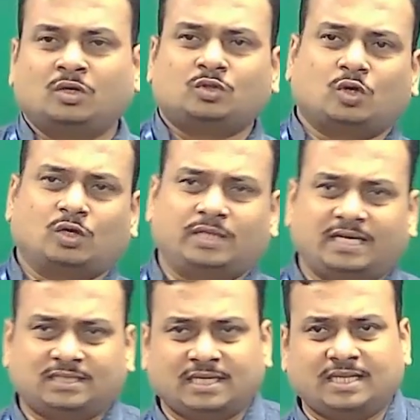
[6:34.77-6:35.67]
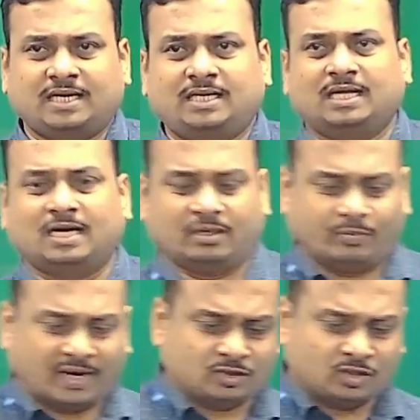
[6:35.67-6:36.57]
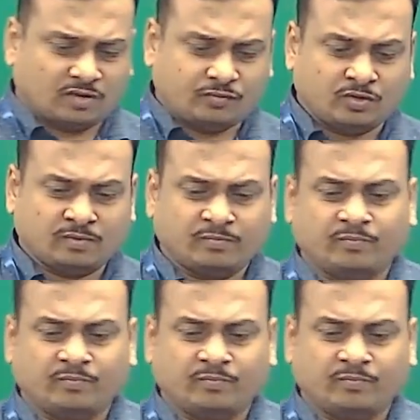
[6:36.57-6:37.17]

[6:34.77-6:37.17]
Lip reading: So they say that the mass of